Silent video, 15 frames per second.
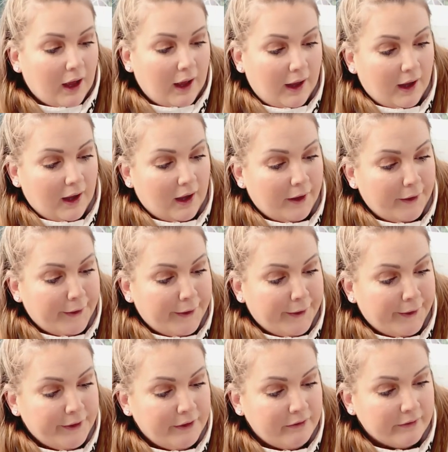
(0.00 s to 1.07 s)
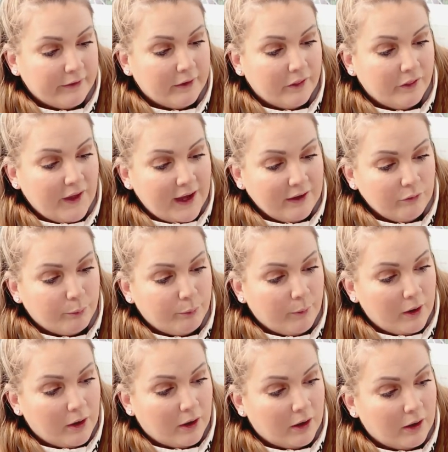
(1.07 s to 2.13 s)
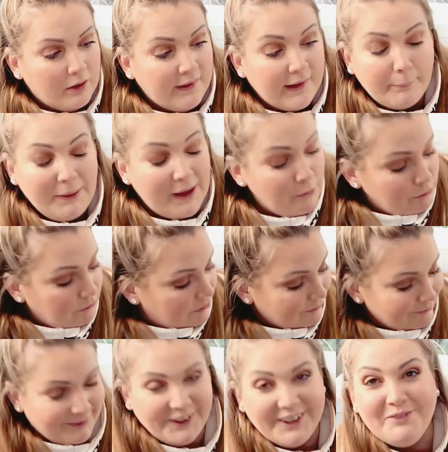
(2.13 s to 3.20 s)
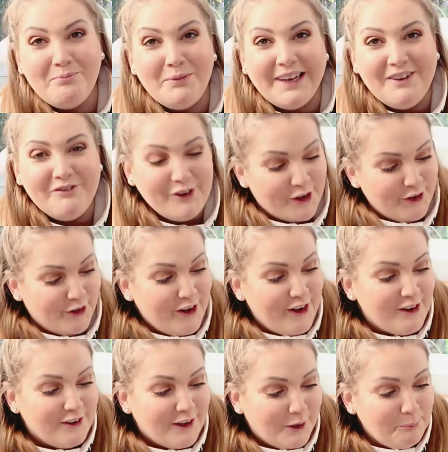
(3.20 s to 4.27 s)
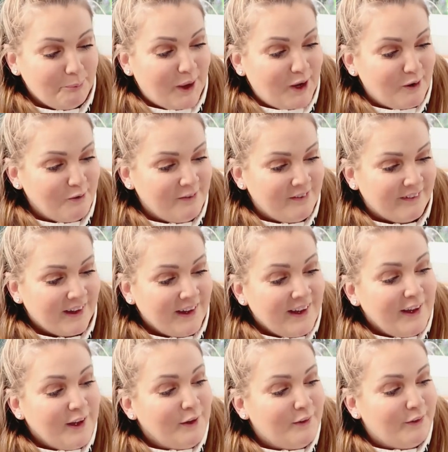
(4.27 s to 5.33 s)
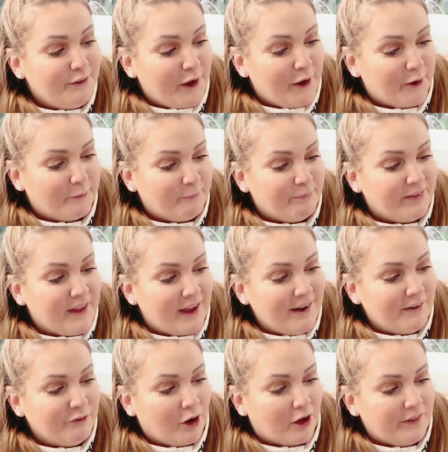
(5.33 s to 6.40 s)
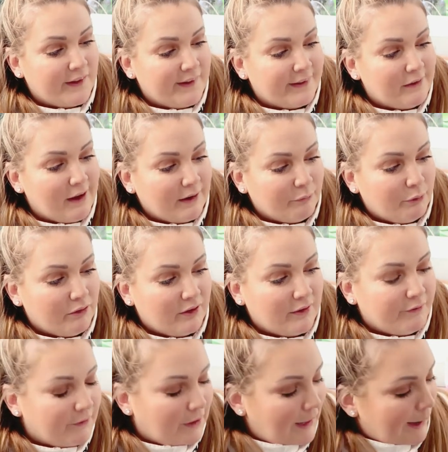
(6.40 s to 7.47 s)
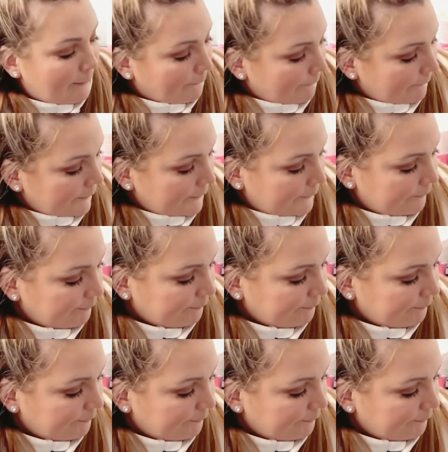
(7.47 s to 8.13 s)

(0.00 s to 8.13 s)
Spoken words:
And that was £1, believe it or not, £1. So then I've got this decorative lamp.